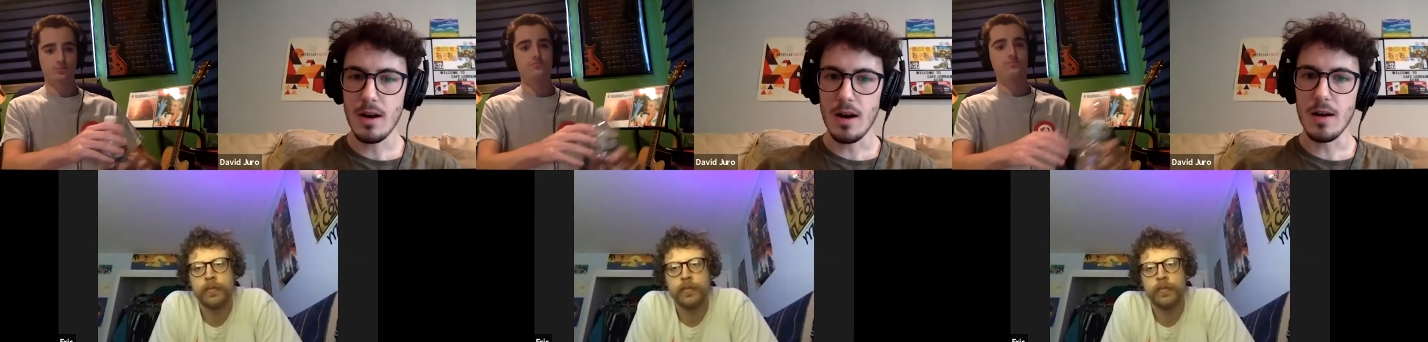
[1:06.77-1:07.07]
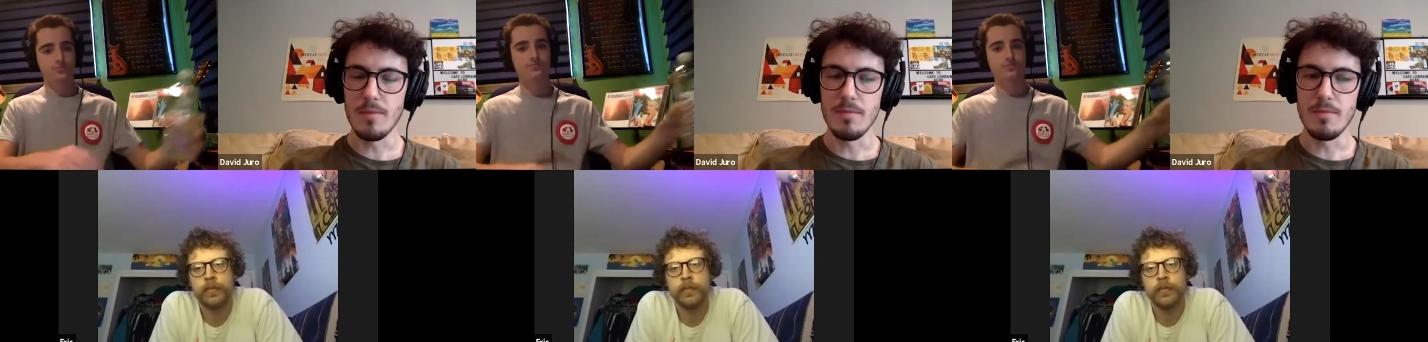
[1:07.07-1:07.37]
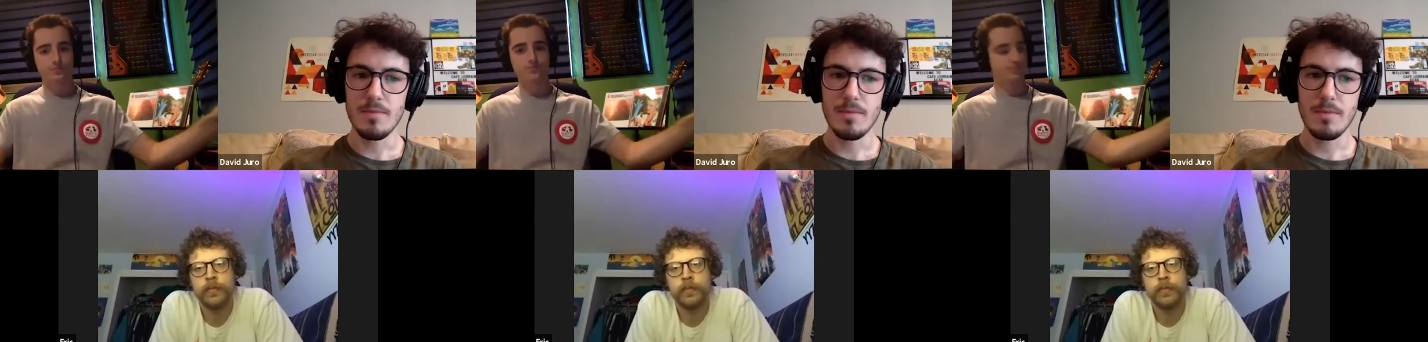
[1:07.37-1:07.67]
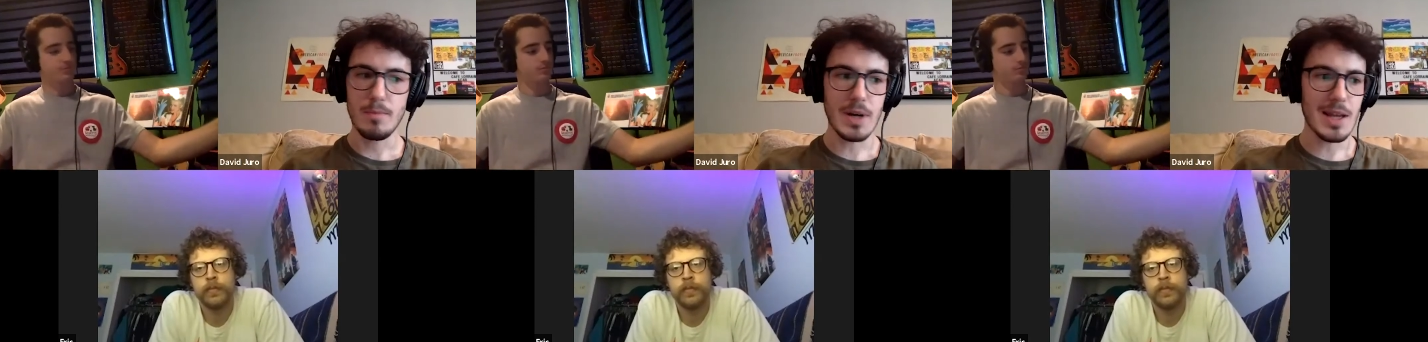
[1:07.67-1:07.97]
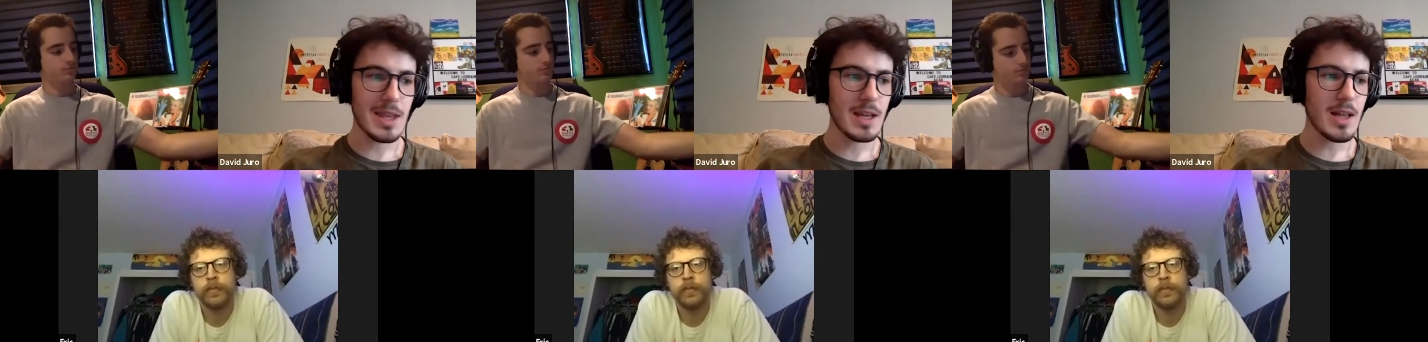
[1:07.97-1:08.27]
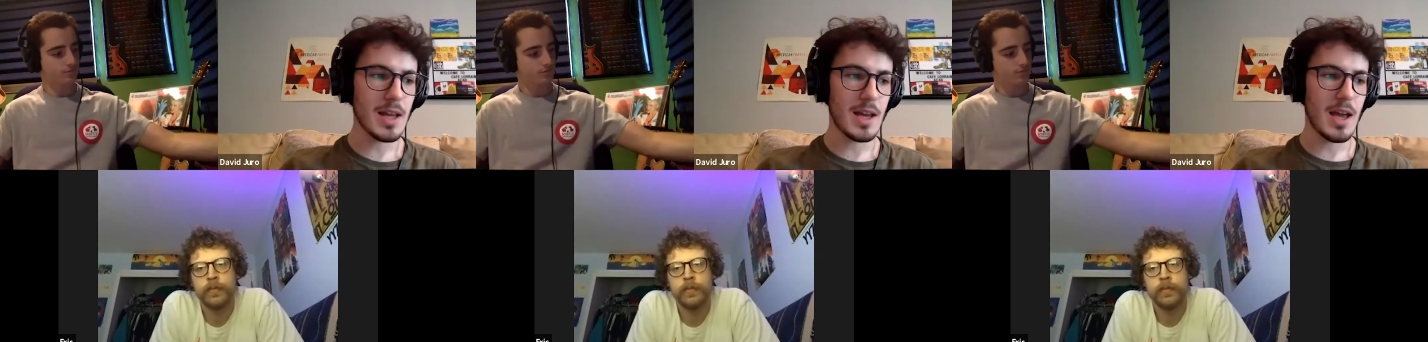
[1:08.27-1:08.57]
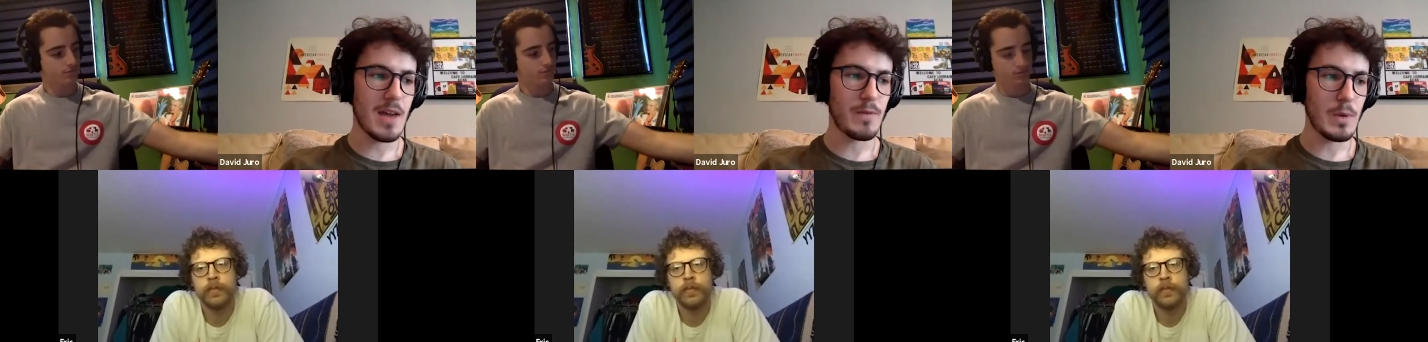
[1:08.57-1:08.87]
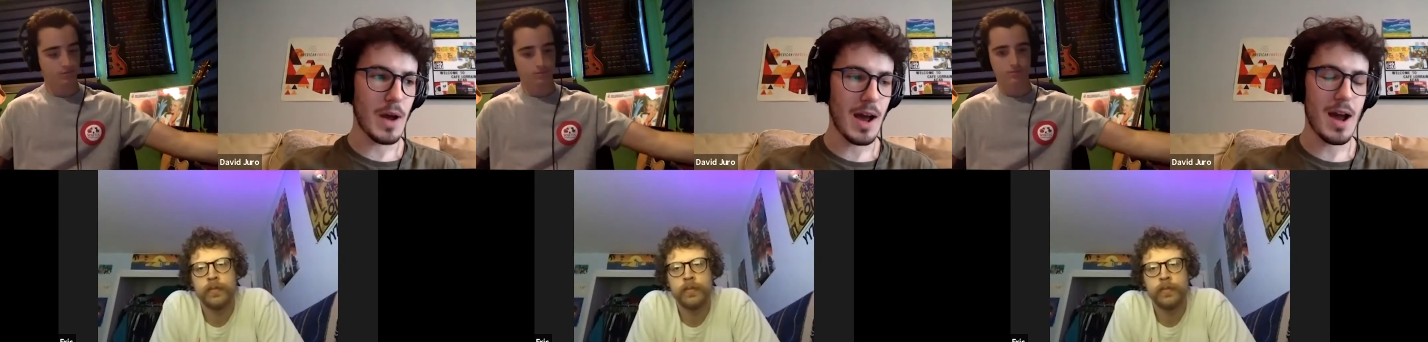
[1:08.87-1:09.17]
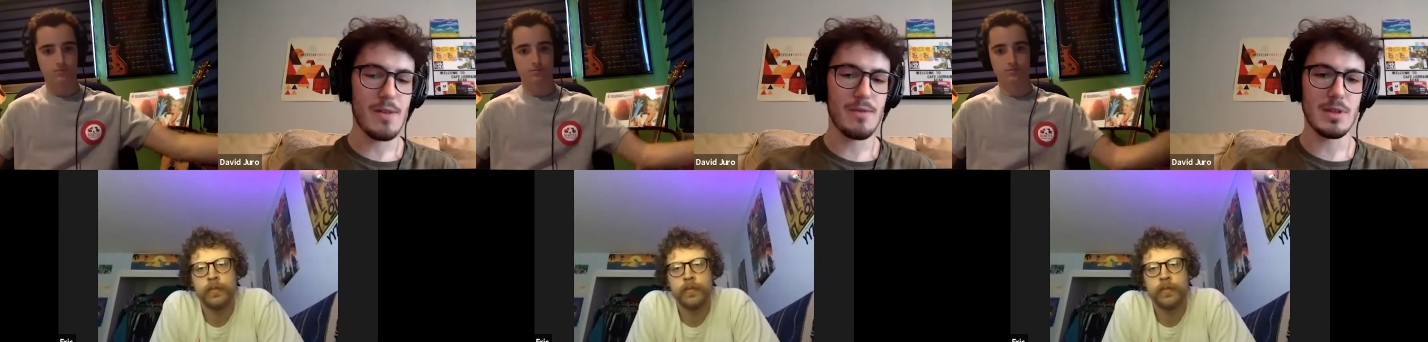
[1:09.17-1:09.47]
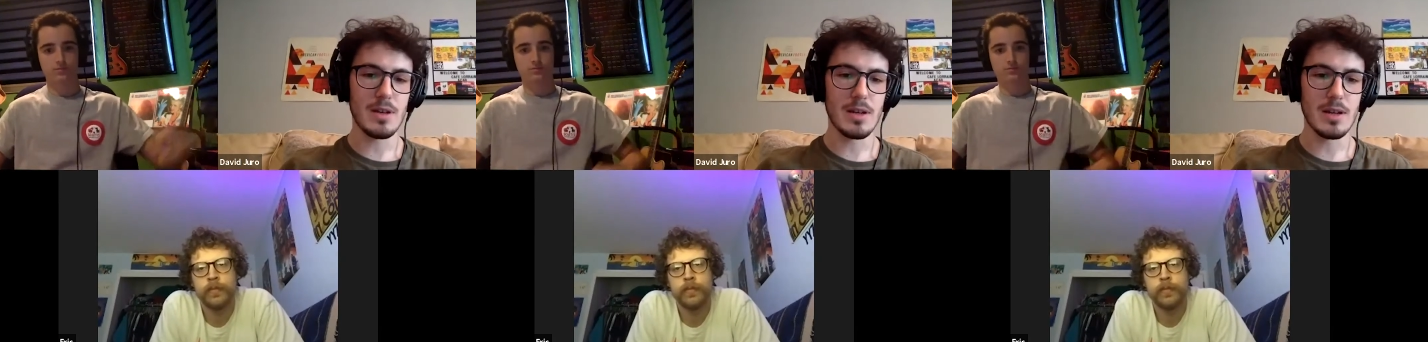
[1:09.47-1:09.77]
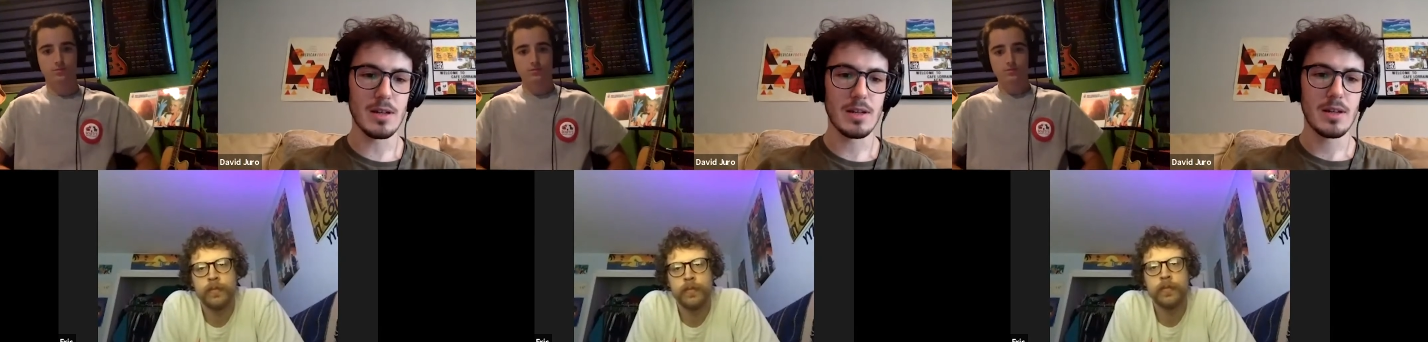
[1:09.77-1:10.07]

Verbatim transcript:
Speaker 1: Um, but I think like if you have the